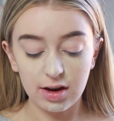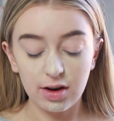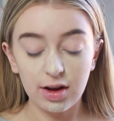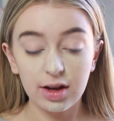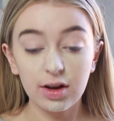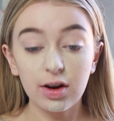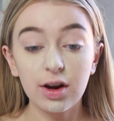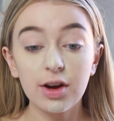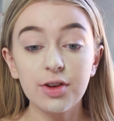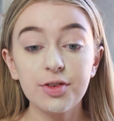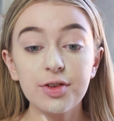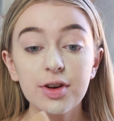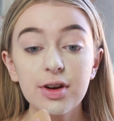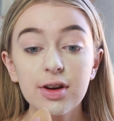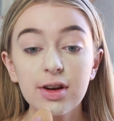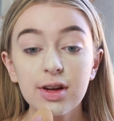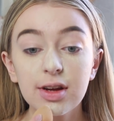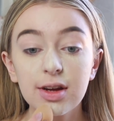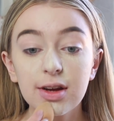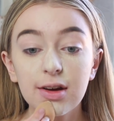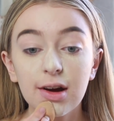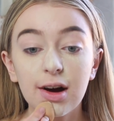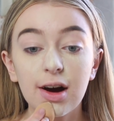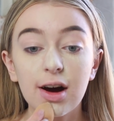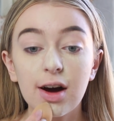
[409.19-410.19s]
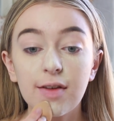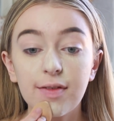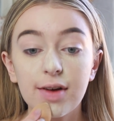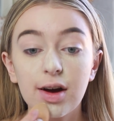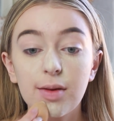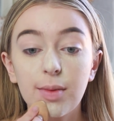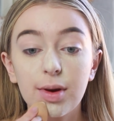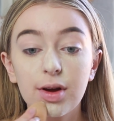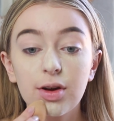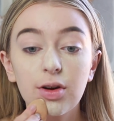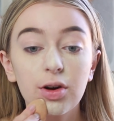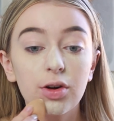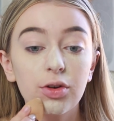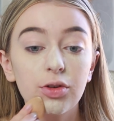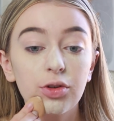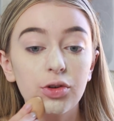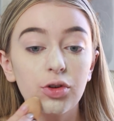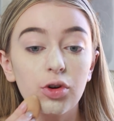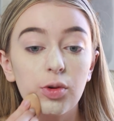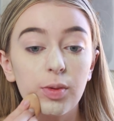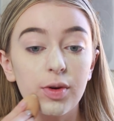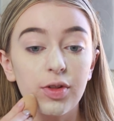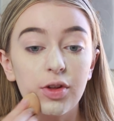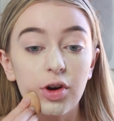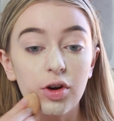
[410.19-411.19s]
Like, I don't like carve out my
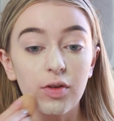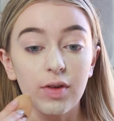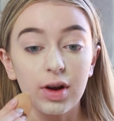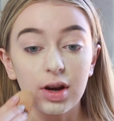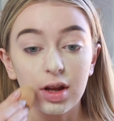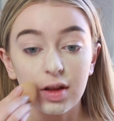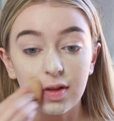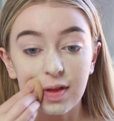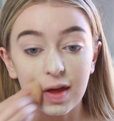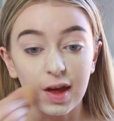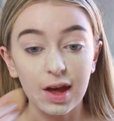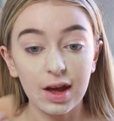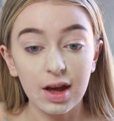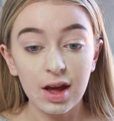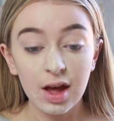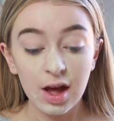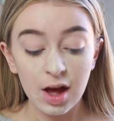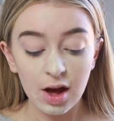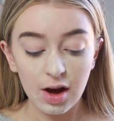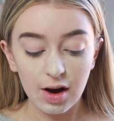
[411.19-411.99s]
contour with it or anything.